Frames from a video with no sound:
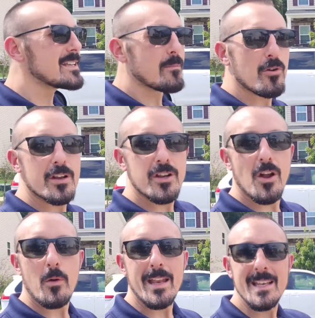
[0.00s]
neighborhood,
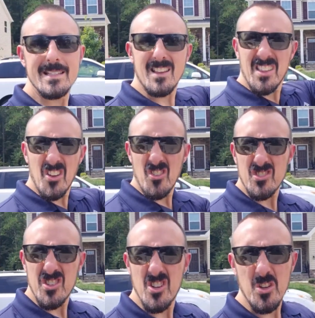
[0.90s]
it is a little
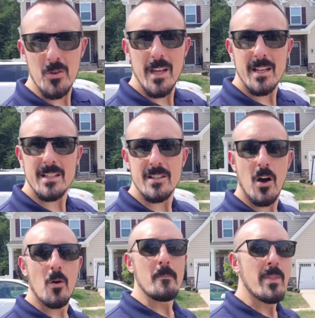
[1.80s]
secluded,
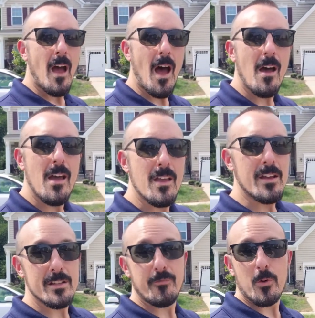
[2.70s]
so
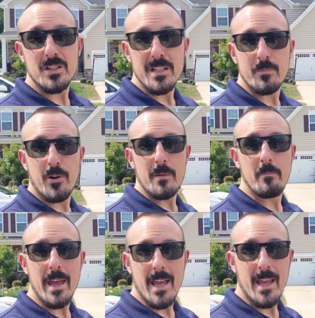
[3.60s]
fortunately it's pretty
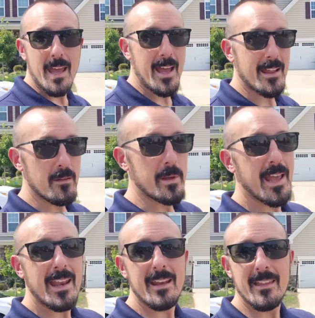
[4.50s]
big, and the
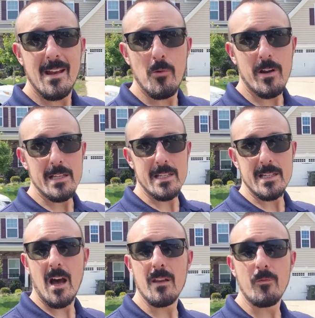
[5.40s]
beginning of the neighborhood has a
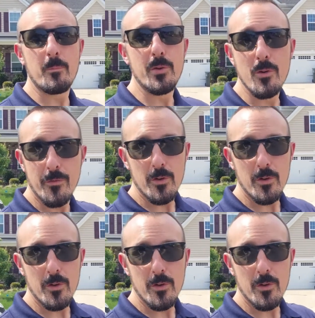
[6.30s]
ton of beautiful